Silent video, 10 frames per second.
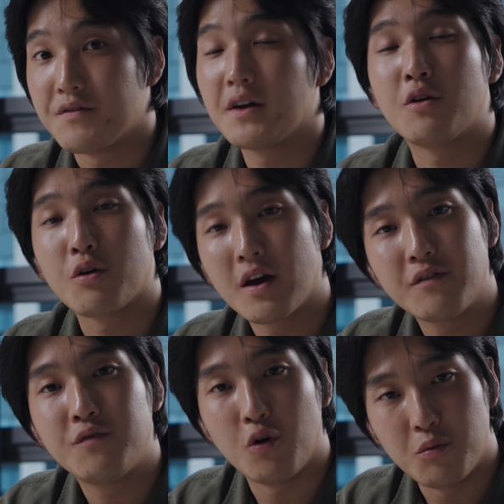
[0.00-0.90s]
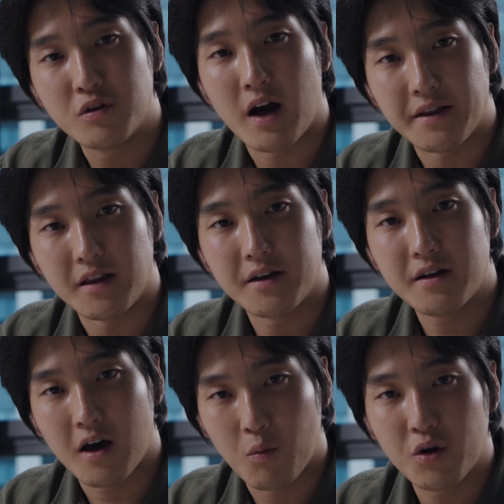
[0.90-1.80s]
they don't have a formal guideline,
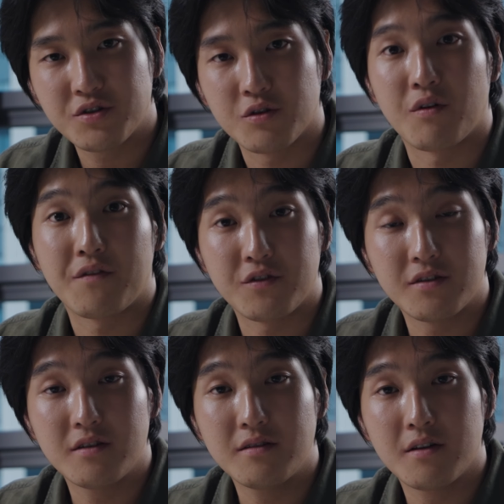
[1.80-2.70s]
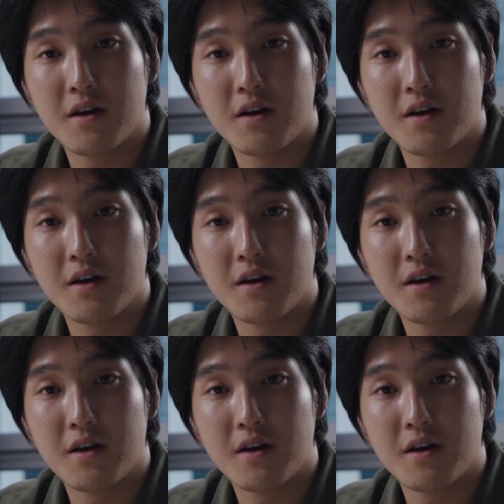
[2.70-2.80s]
I'll watch the references